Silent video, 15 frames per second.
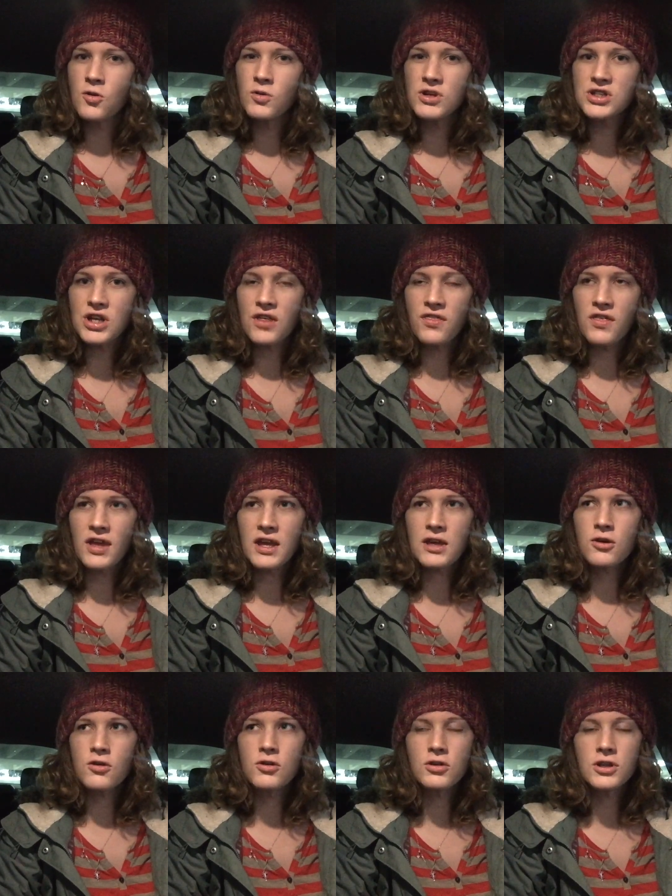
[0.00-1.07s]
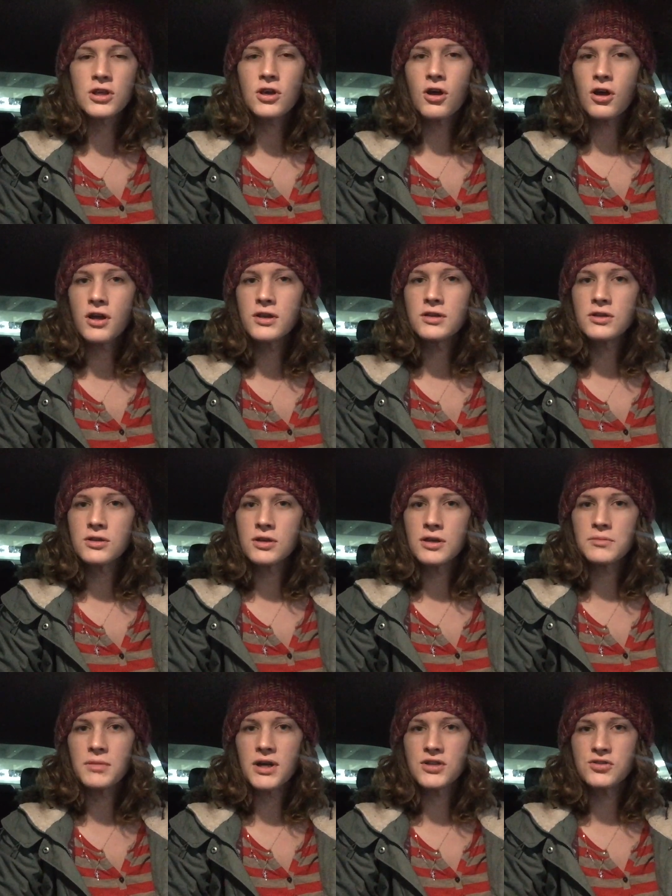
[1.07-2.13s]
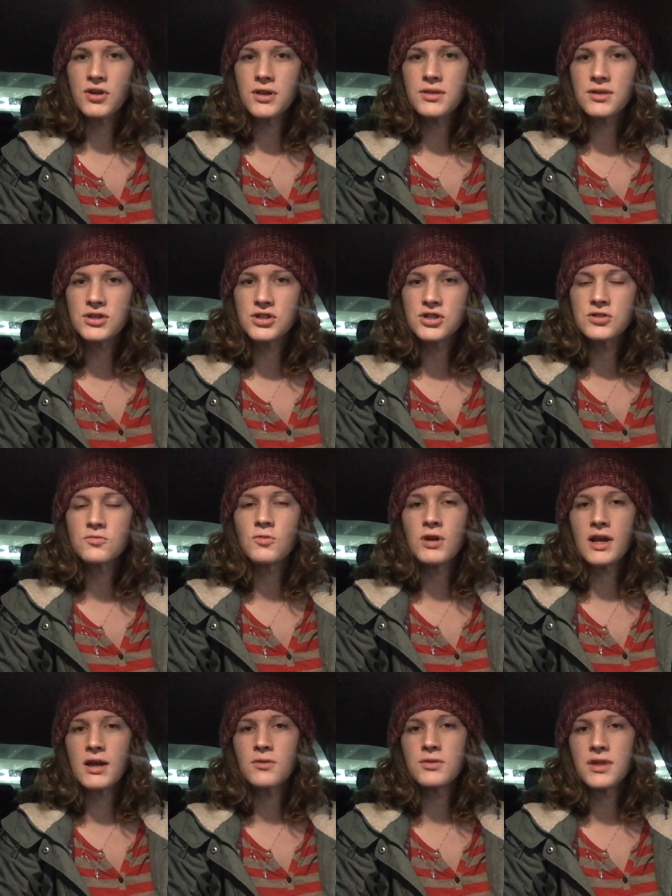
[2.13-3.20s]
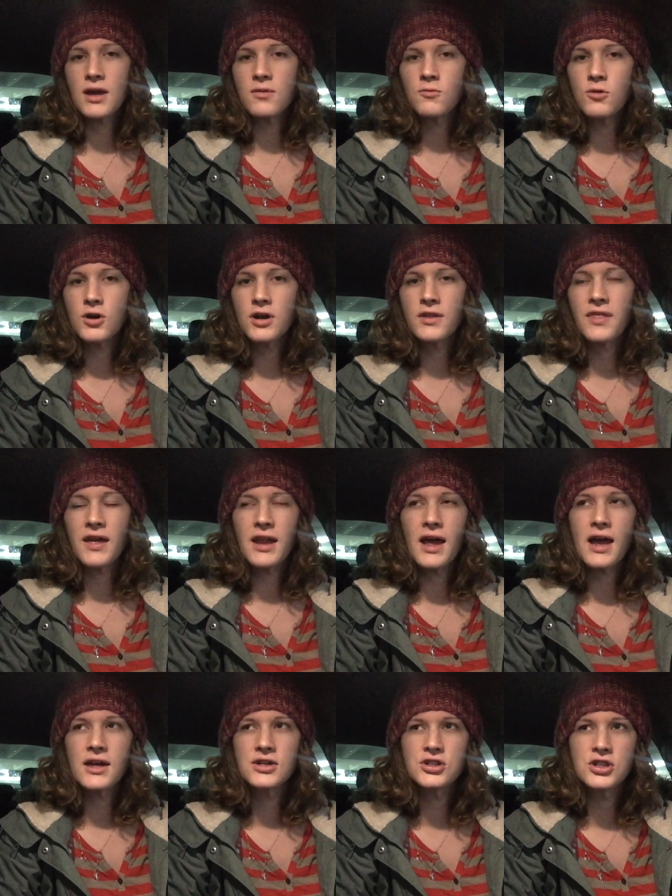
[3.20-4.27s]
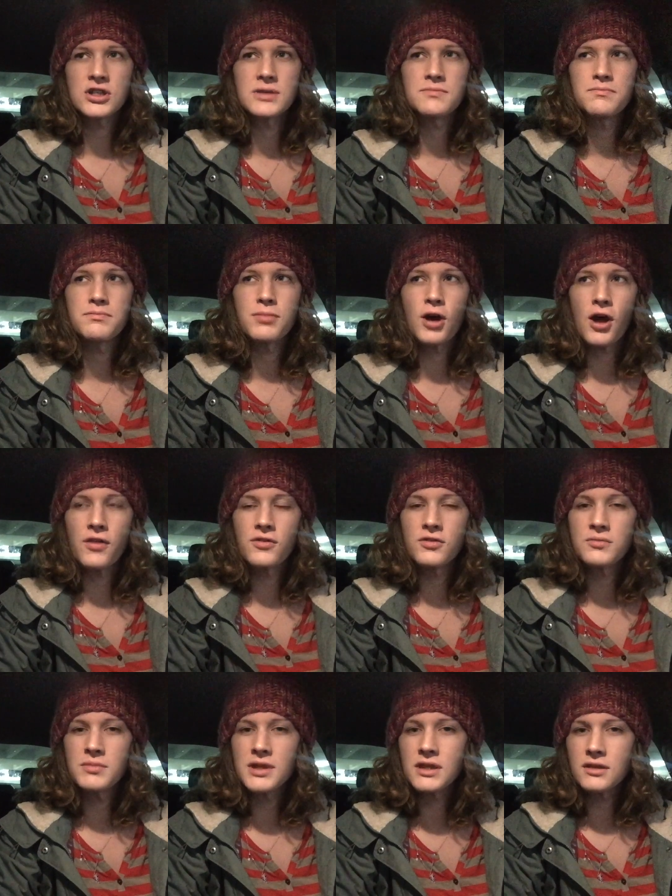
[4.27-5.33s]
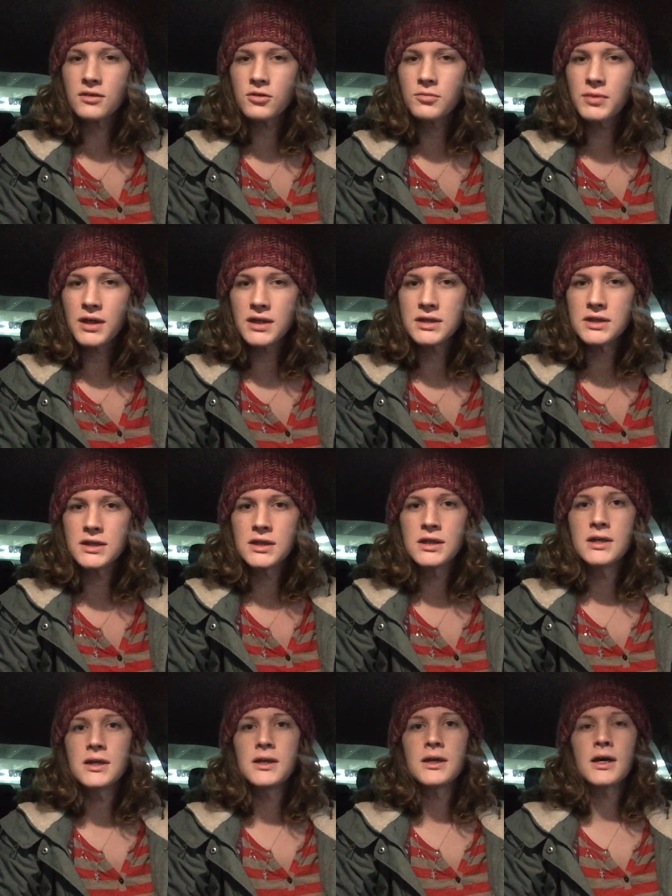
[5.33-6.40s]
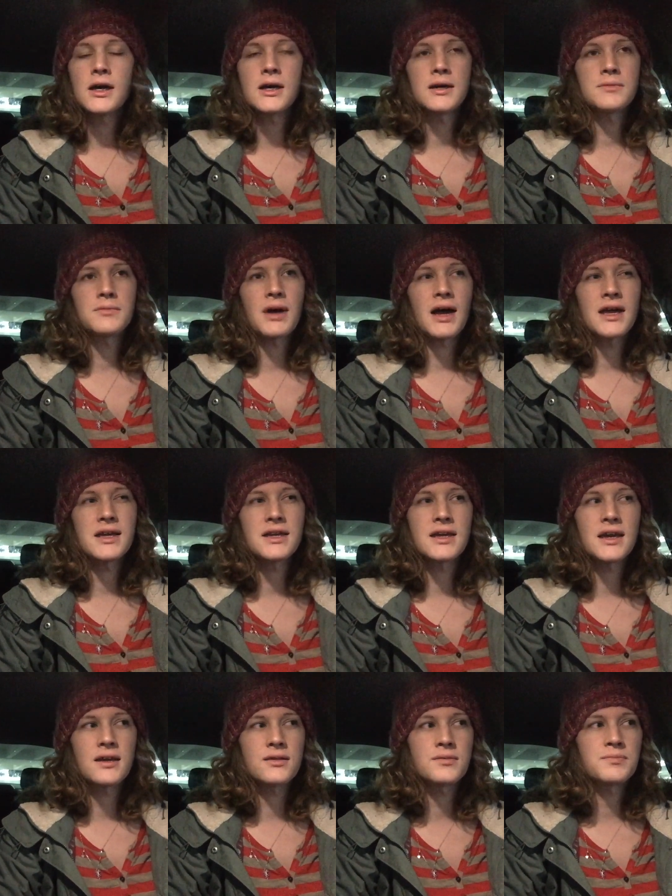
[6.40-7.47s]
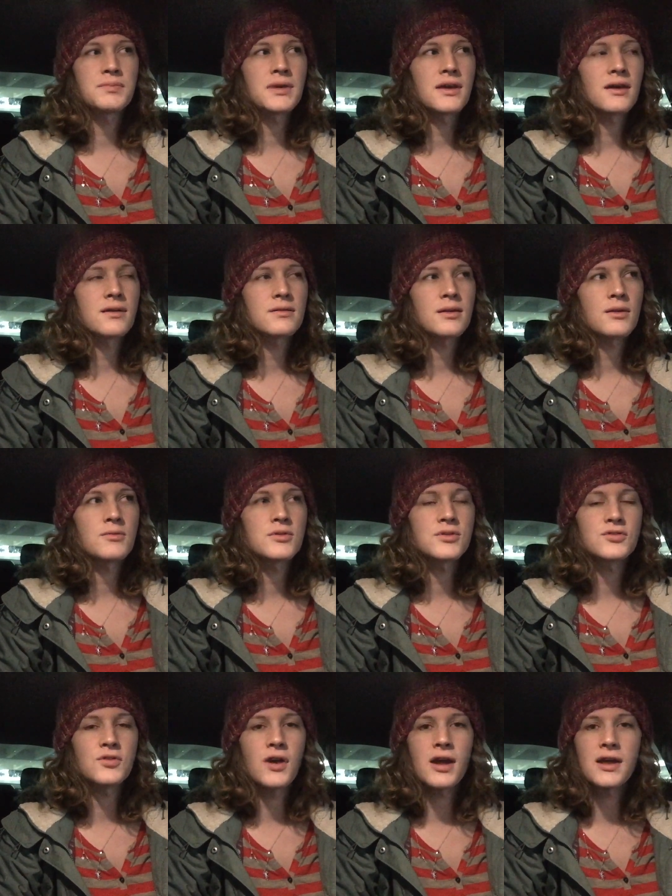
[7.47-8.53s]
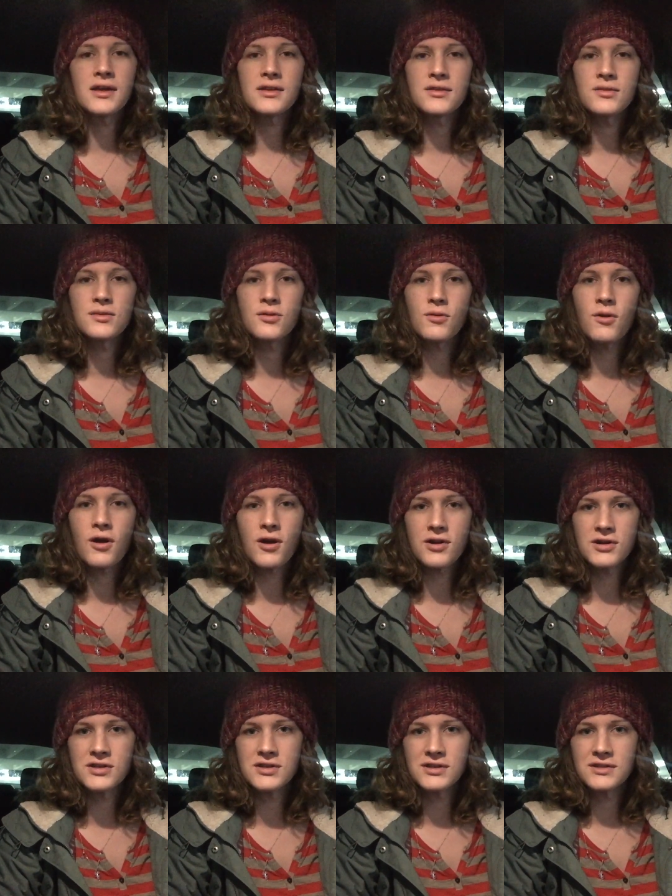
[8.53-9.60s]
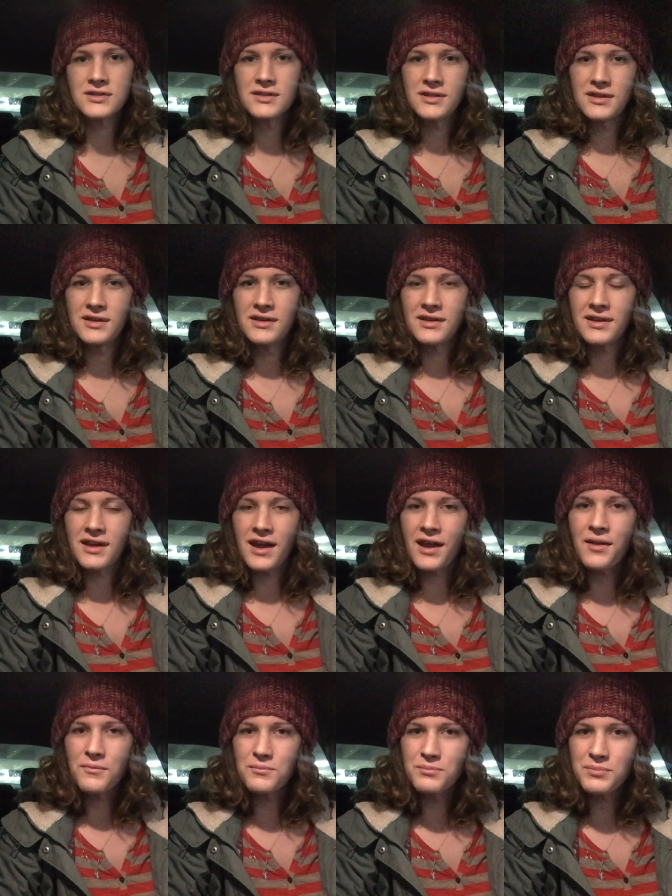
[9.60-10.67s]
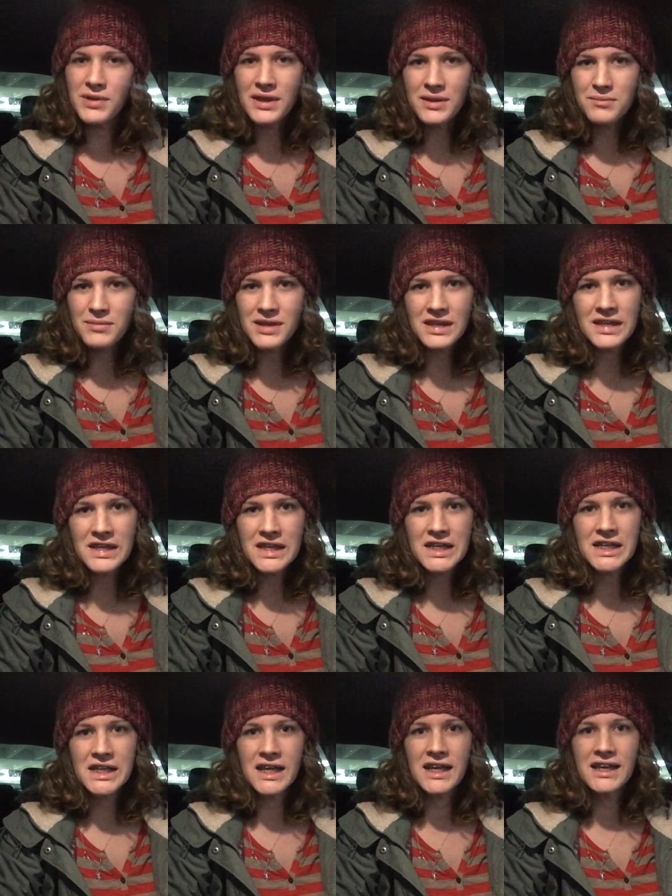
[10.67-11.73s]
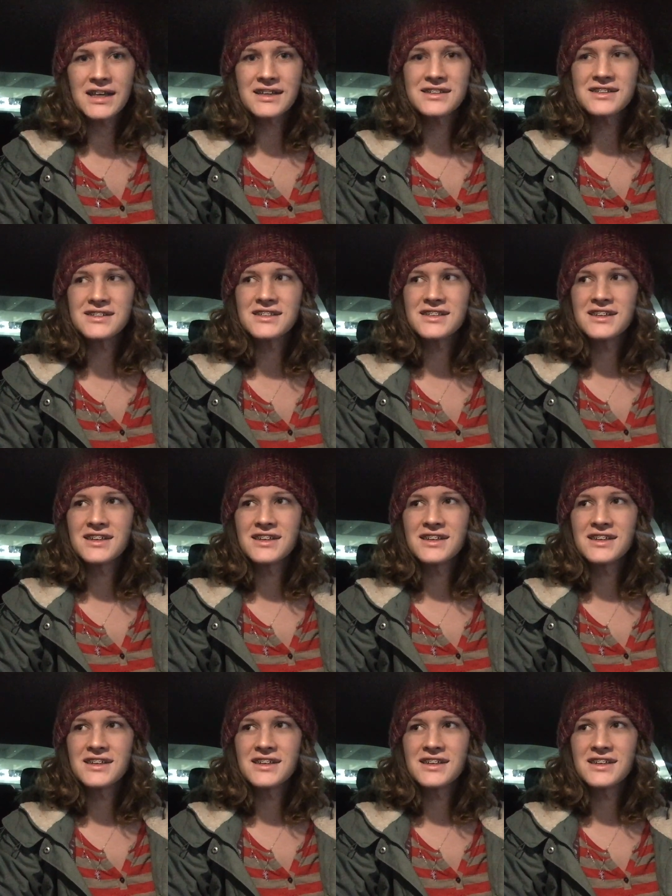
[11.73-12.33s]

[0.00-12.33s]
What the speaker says: which I think early on in my transition when I was at work, that actually bothered me a little bit. I guess because I was trying so hard to kind of be me, and